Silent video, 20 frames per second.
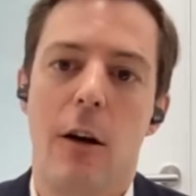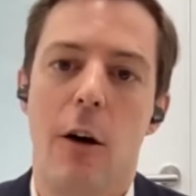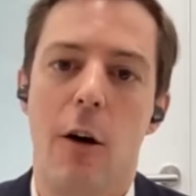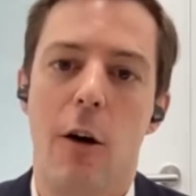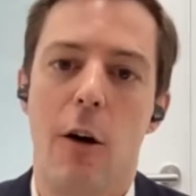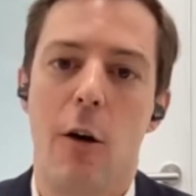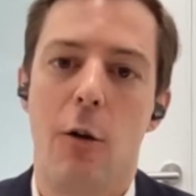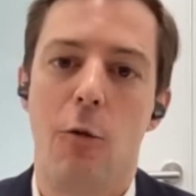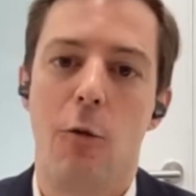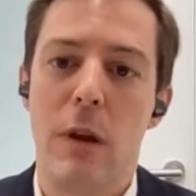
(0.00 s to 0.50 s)

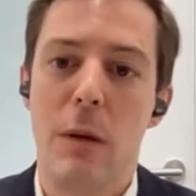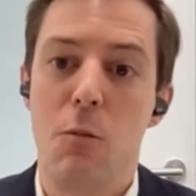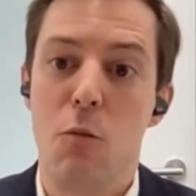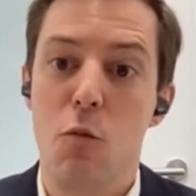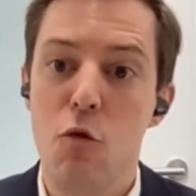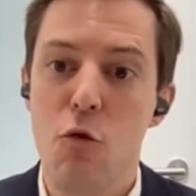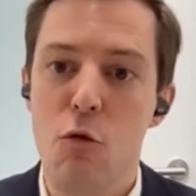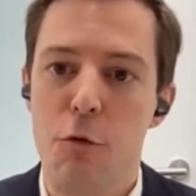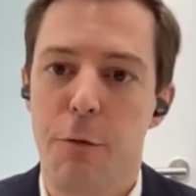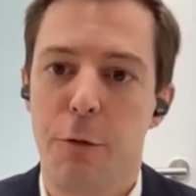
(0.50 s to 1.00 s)
uh,
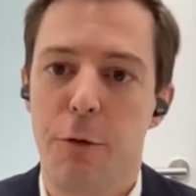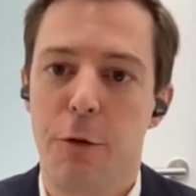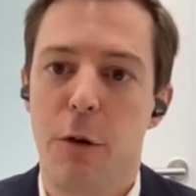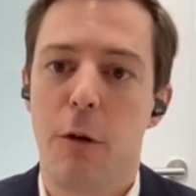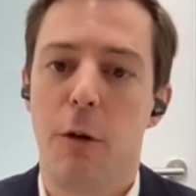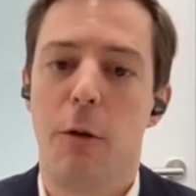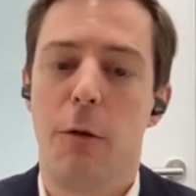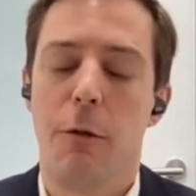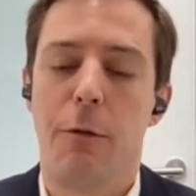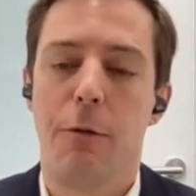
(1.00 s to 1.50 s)
removed
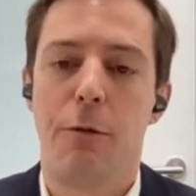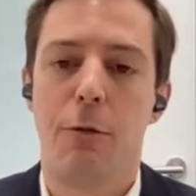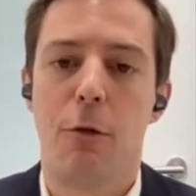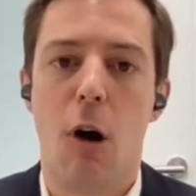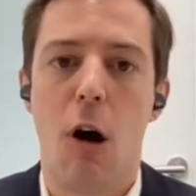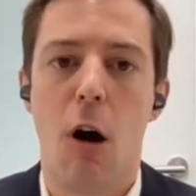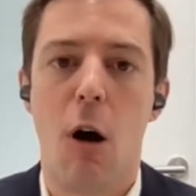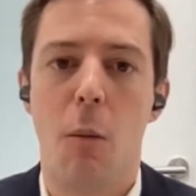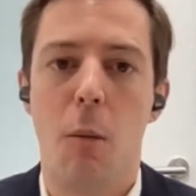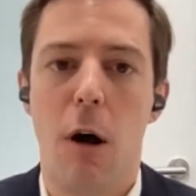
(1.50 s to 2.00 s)

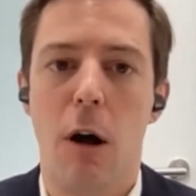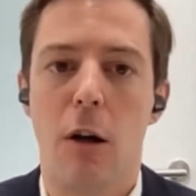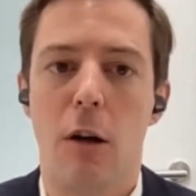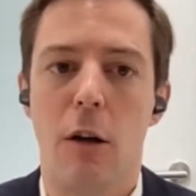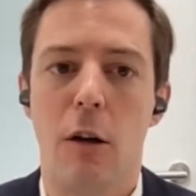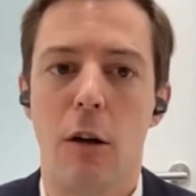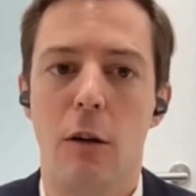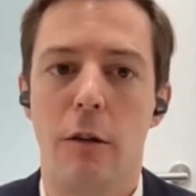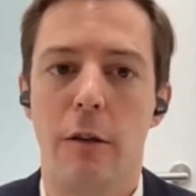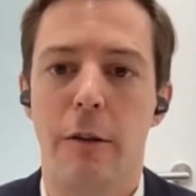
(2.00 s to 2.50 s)
from uh,
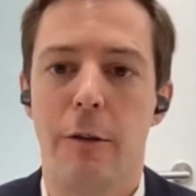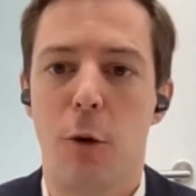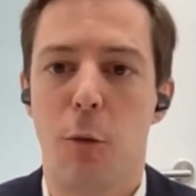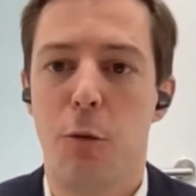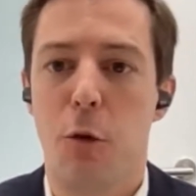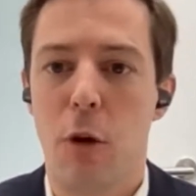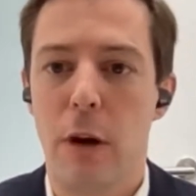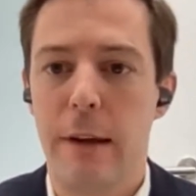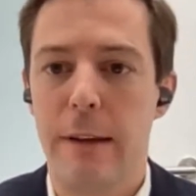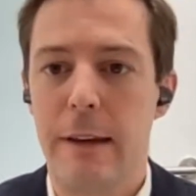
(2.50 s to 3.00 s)

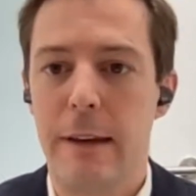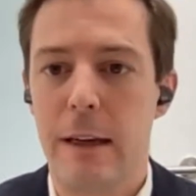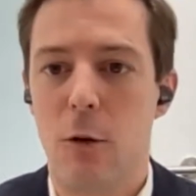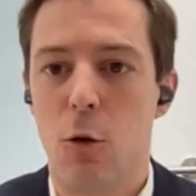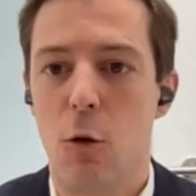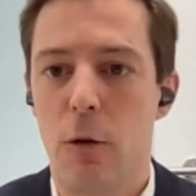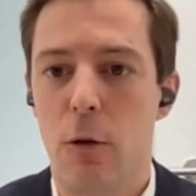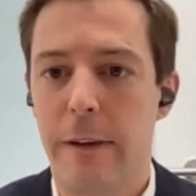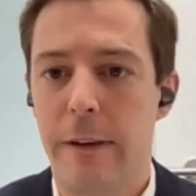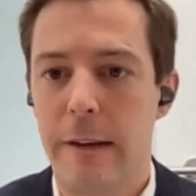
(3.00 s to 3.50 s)
the
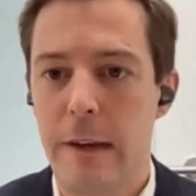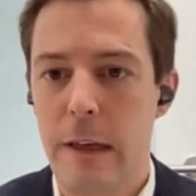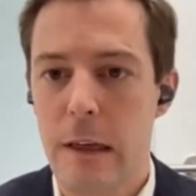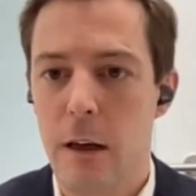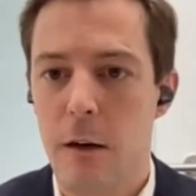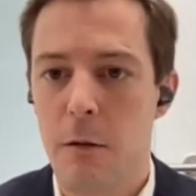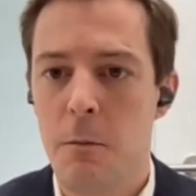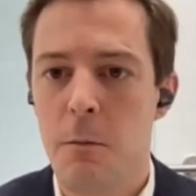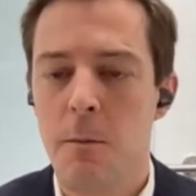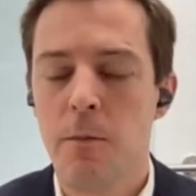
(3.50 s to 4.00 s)
political
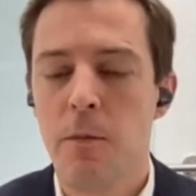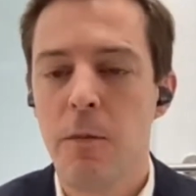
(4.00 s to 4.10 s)
scene.